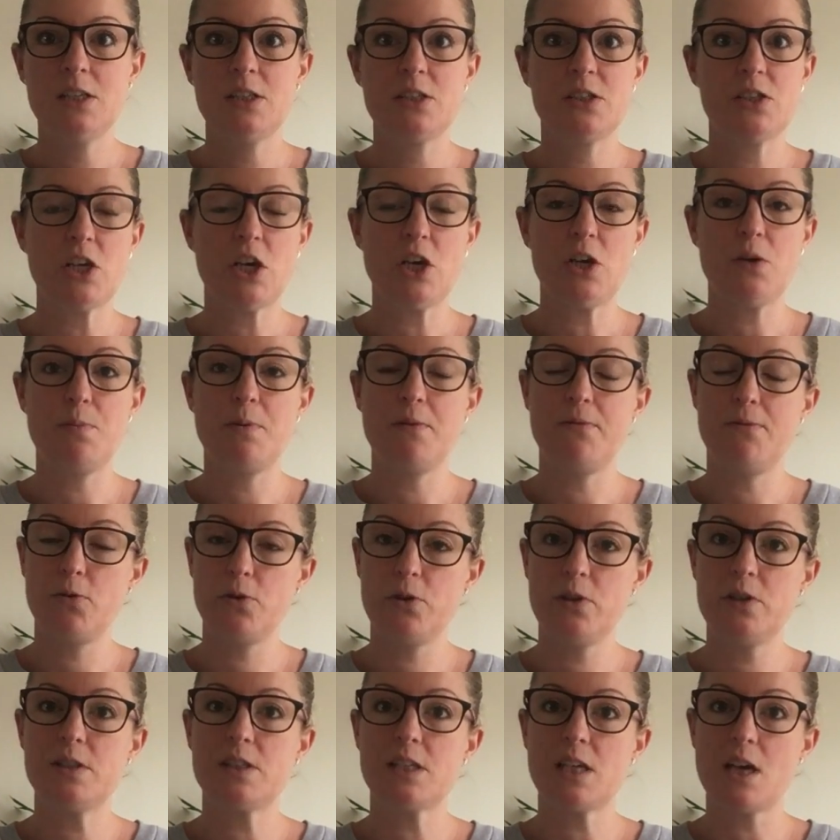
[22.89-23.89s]
So before
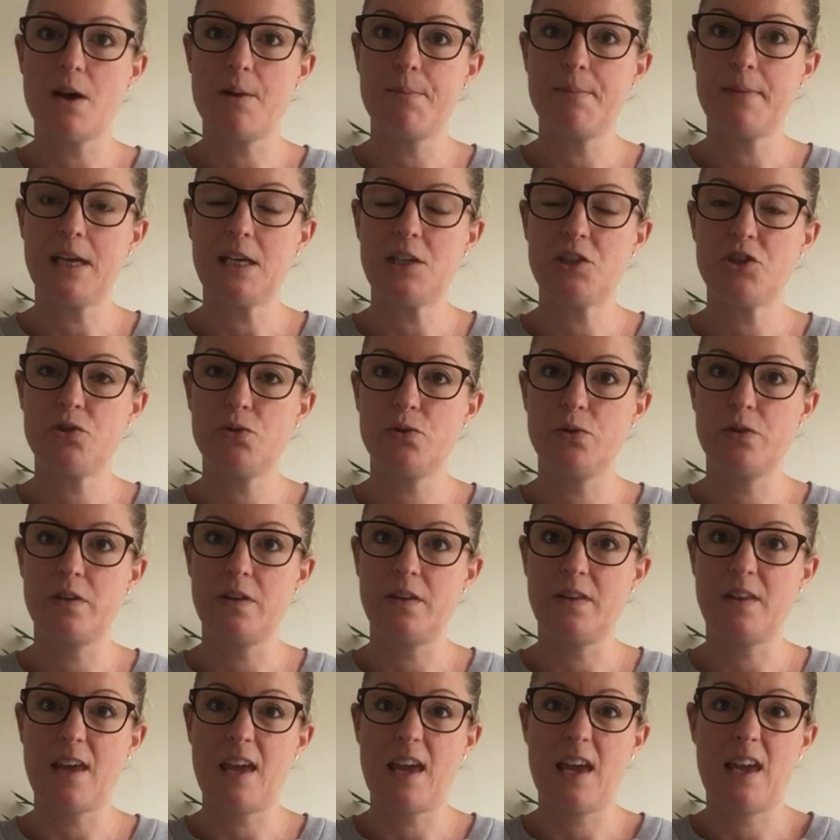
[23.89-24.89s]
you start, make sure
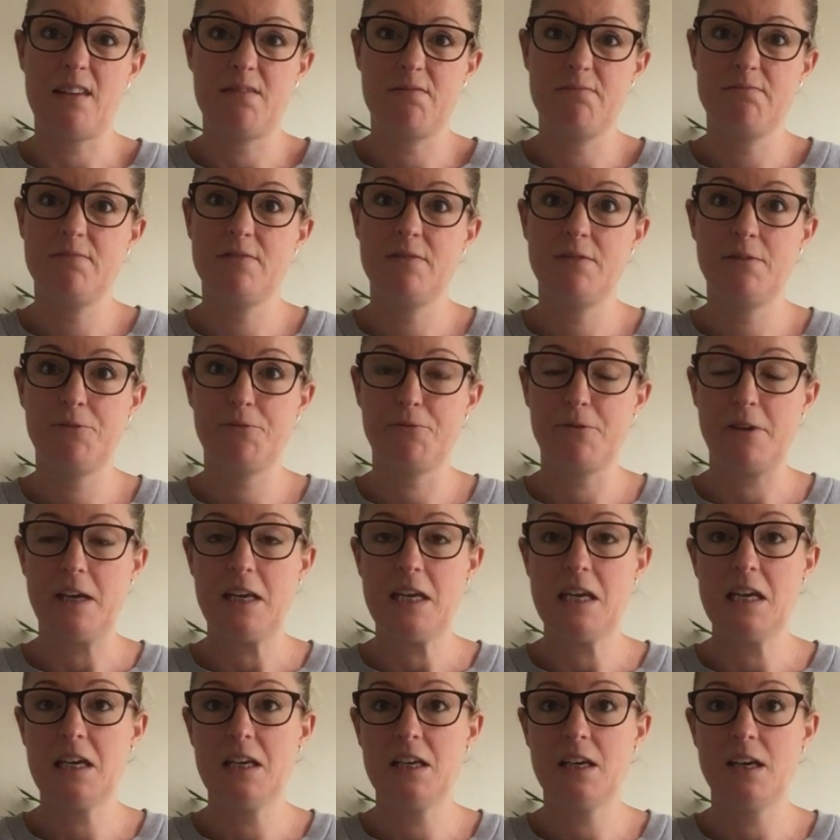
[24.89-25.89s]
that they're
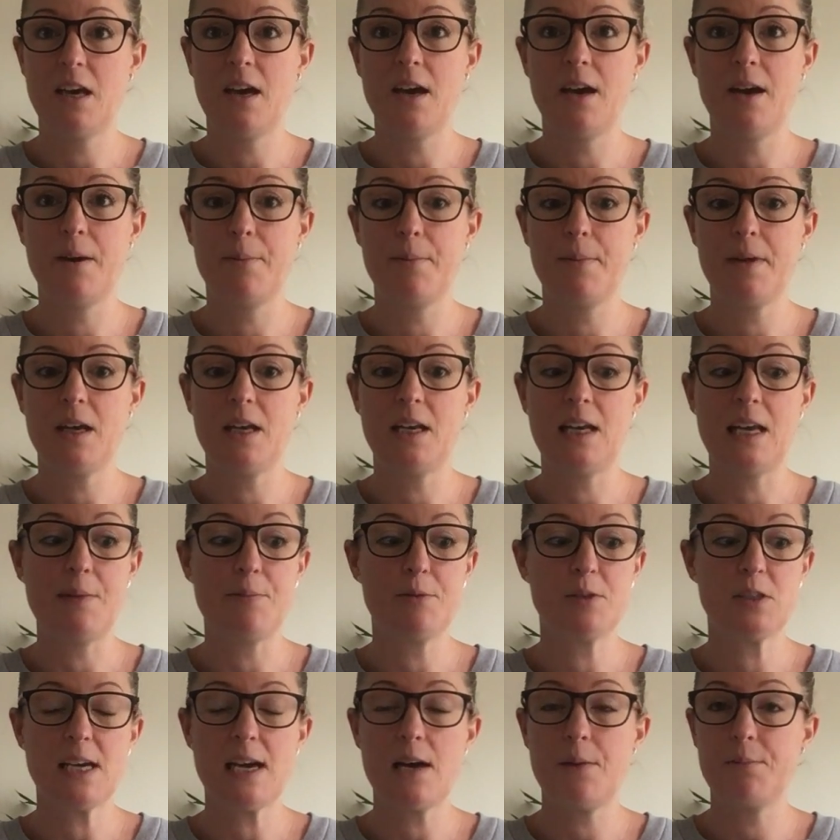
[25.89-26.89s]
free and
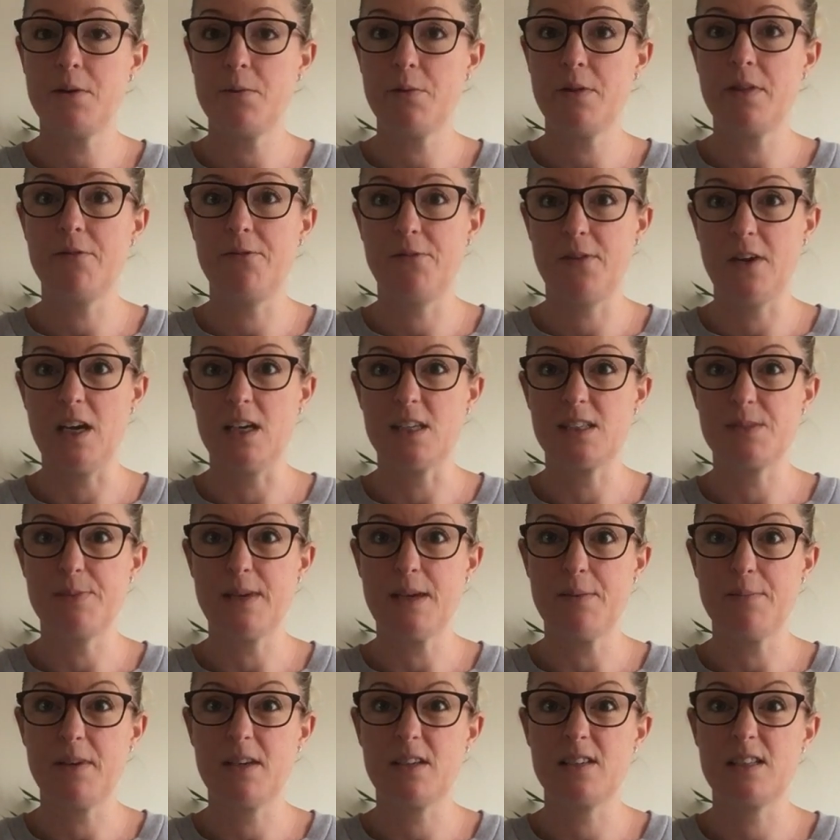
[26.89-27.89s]
able to help you with the first
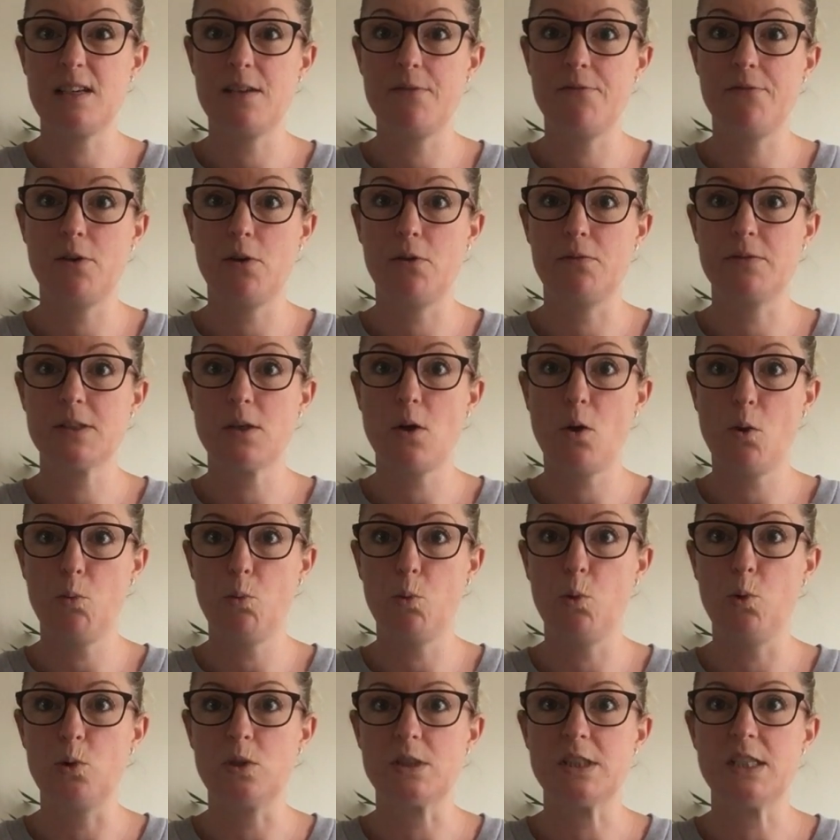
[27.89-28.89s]
bit because it involves
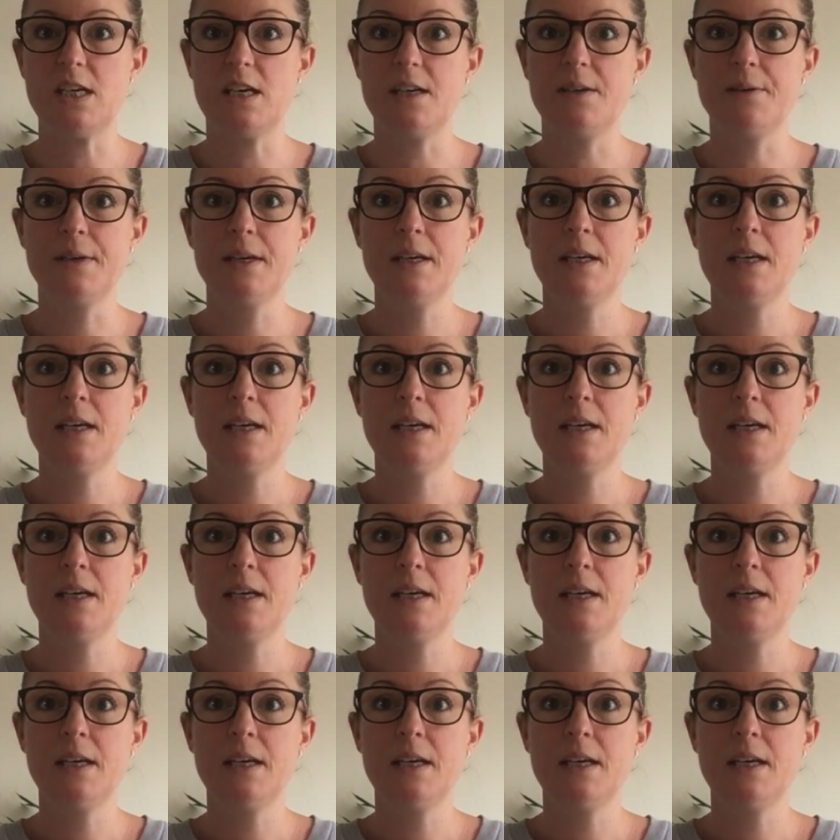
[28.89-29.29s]
hot water